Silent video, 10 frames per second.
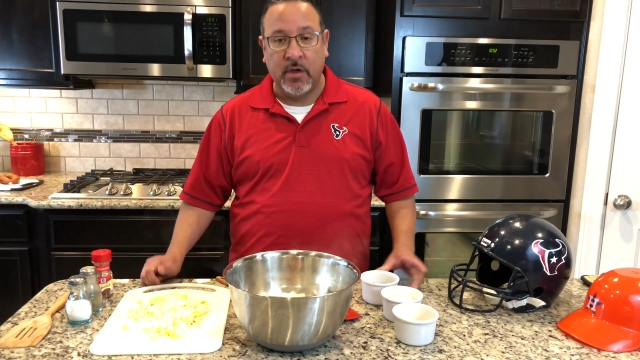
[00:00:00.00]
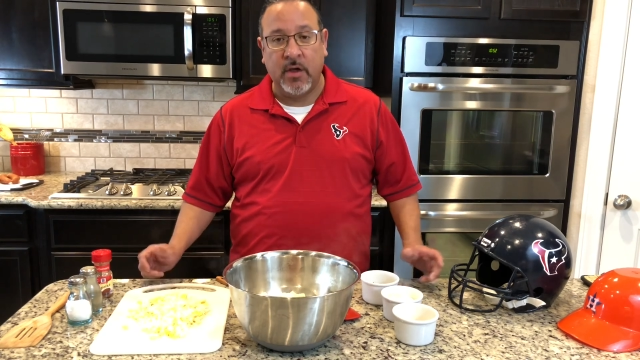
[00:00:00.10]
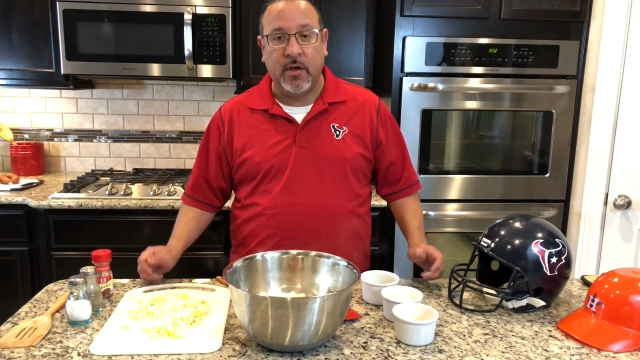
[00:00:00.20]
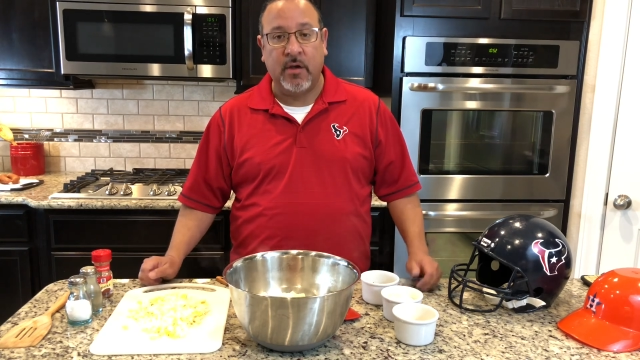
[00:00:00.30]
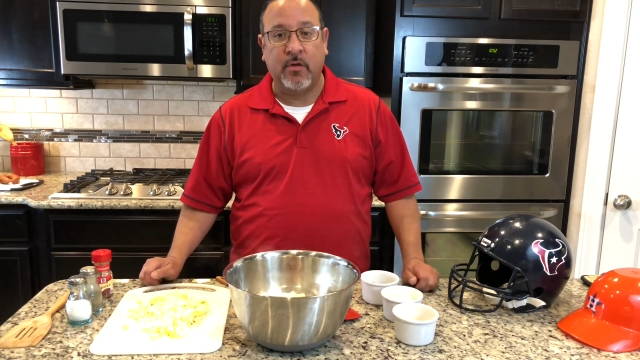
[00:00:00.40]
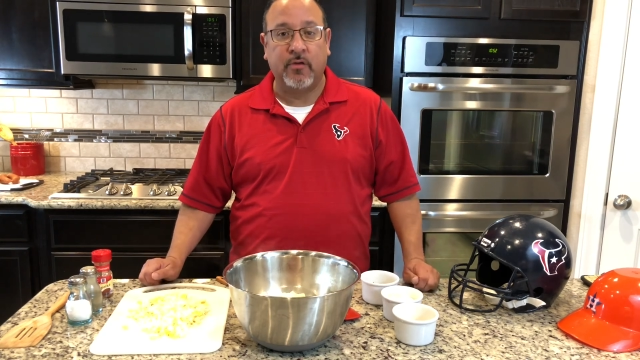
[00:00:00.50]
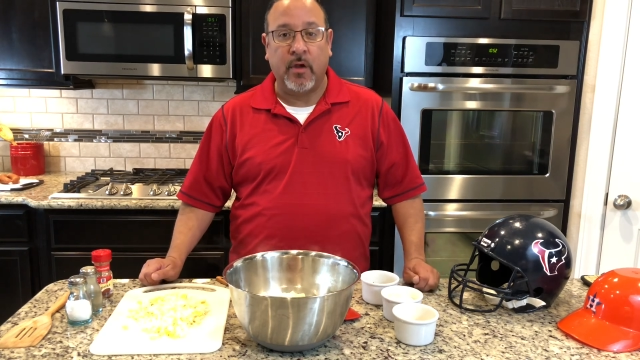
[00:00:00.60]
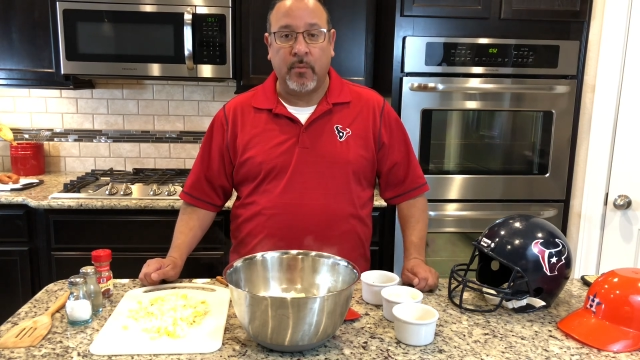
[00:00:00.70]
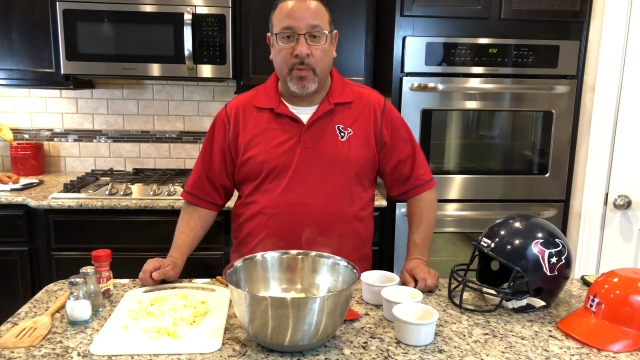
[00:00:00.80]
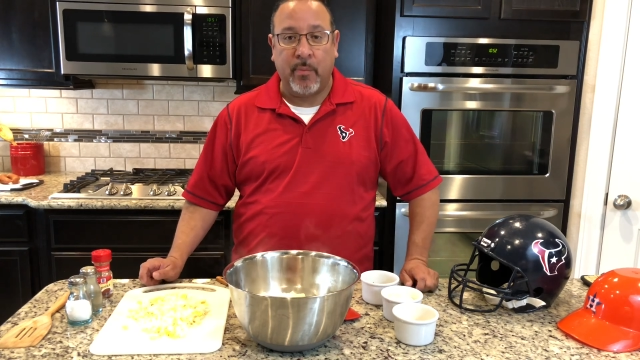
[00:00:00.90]
and then a little
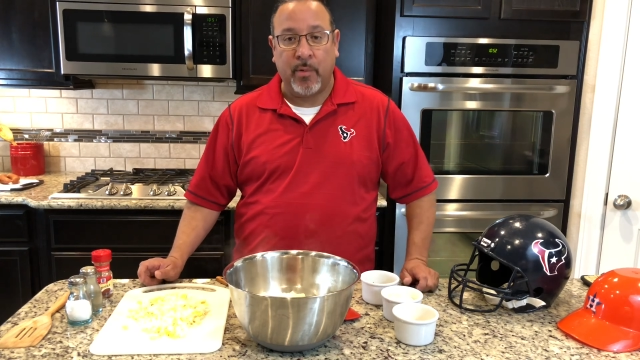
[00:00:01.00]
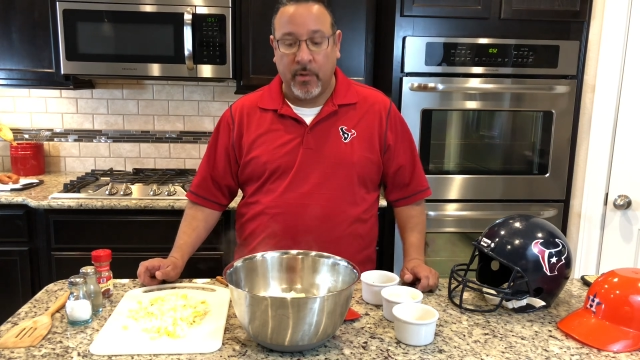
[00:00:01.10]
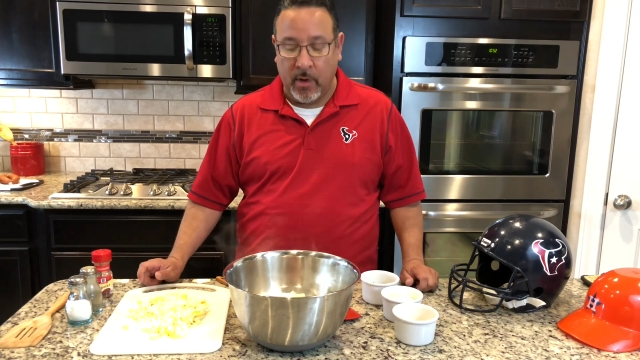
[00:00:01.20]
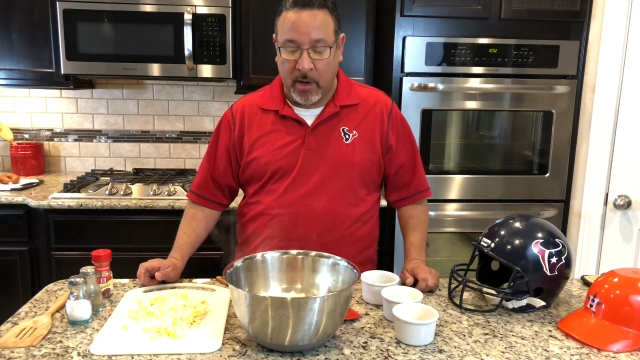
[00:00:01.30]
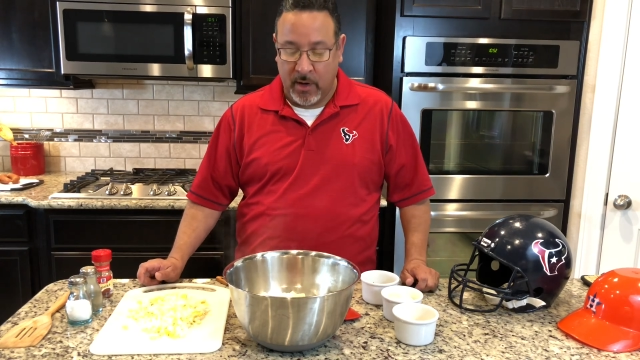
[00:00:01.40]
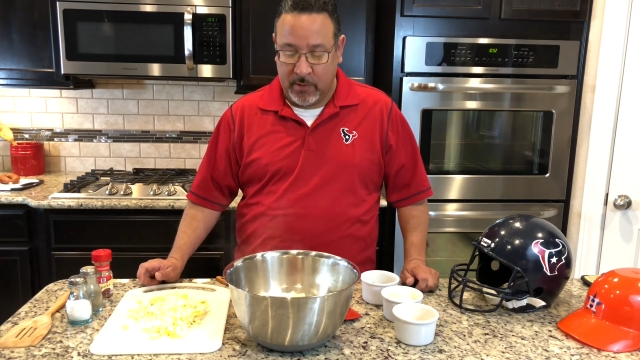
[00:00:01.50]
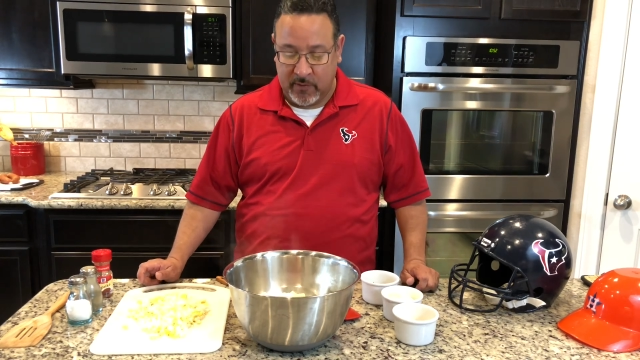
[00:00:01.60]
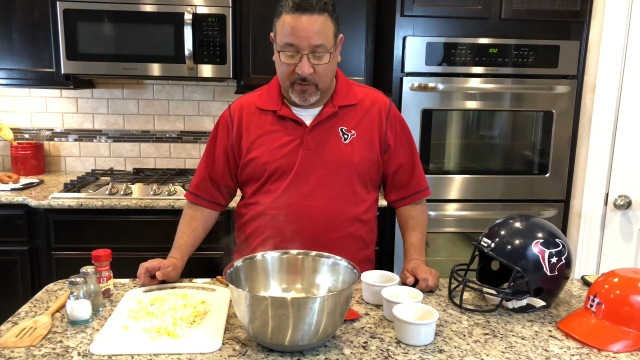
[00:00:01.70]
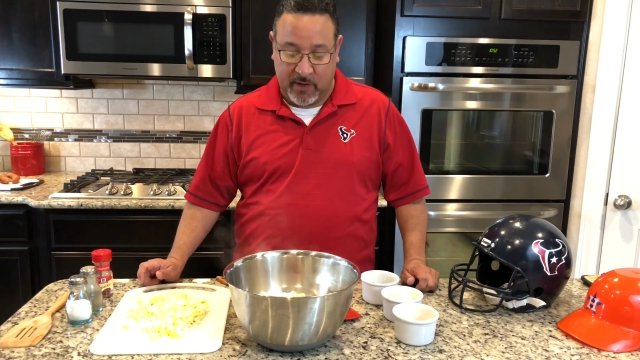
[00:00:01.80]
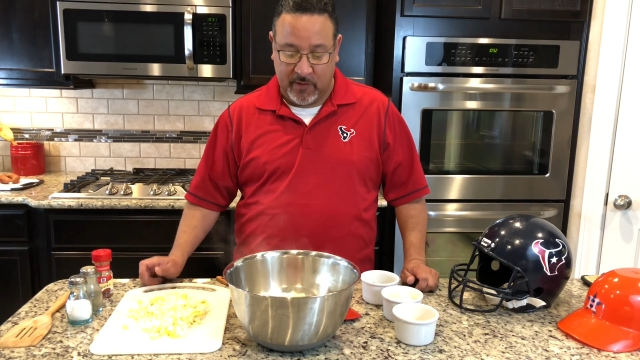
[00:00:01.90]
salt and pepper
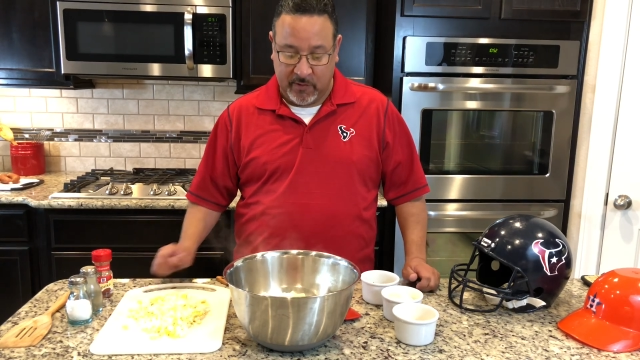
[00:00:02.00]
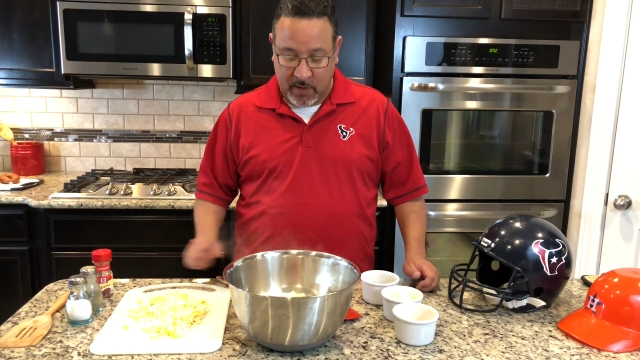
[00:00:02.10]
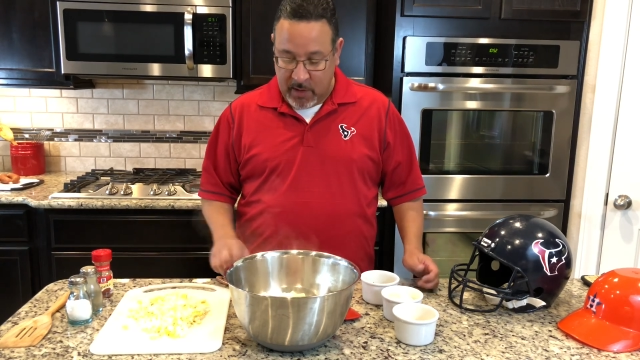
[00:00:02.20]
to taste.